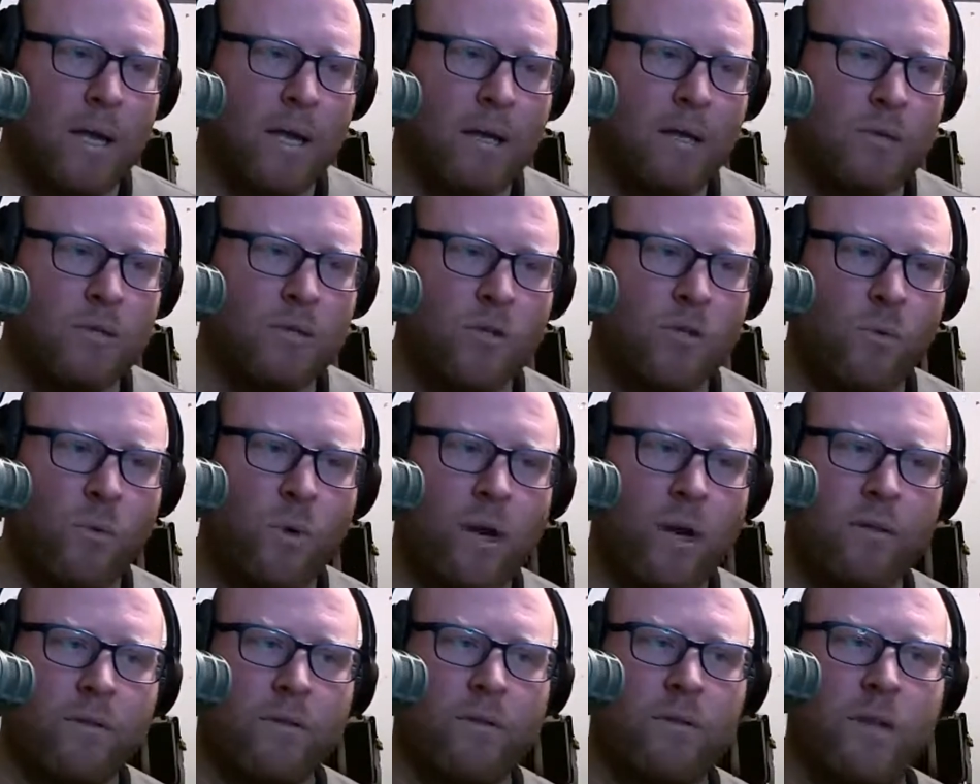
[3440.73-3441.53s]
So
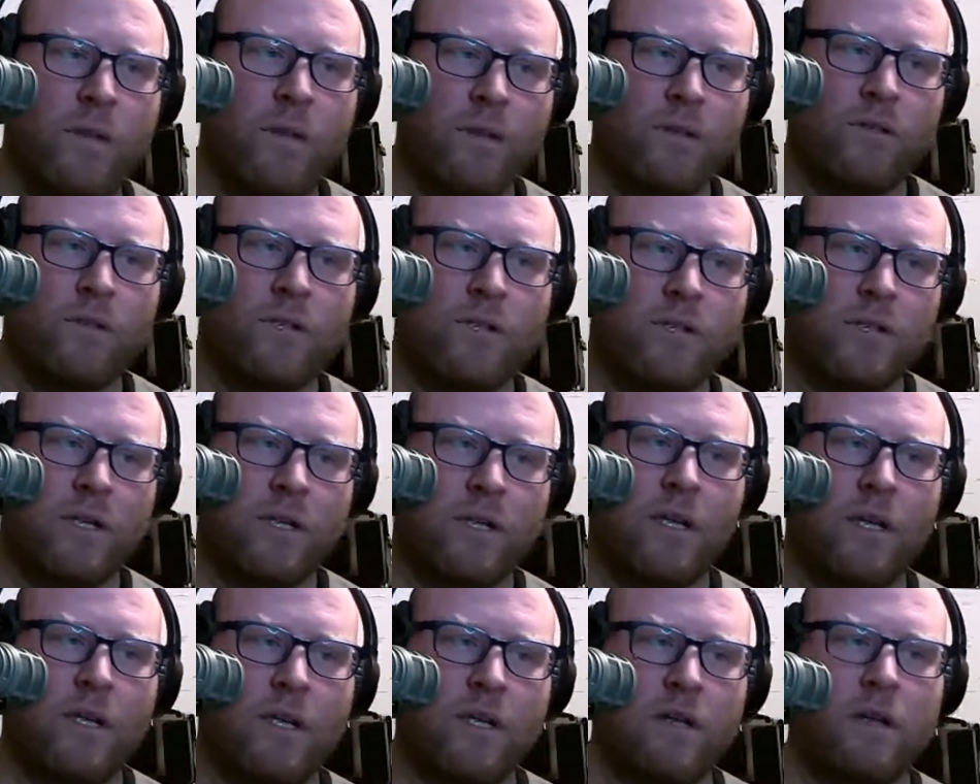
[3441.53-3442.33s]
one other thing, just
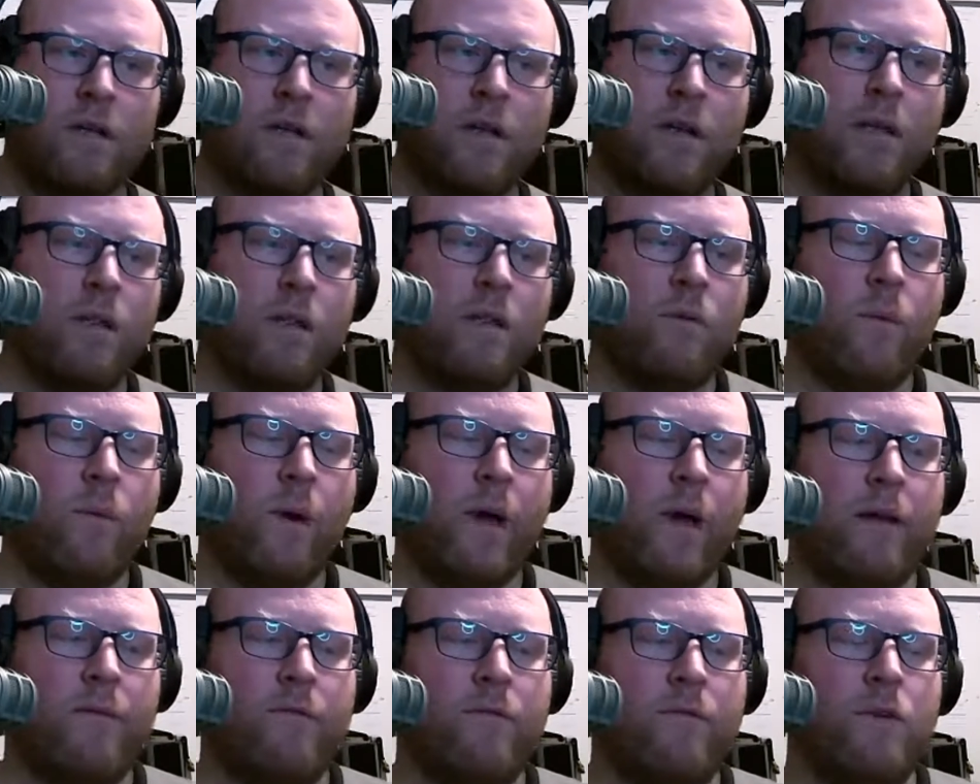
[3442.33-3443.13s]
in the
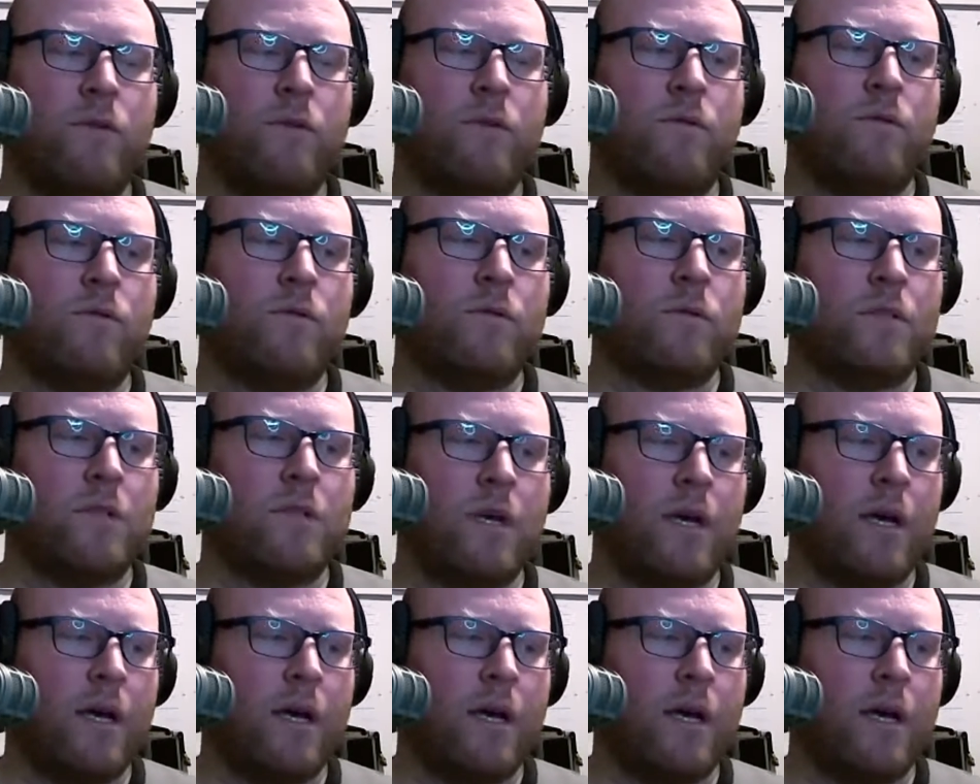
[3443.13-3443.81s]
way of news,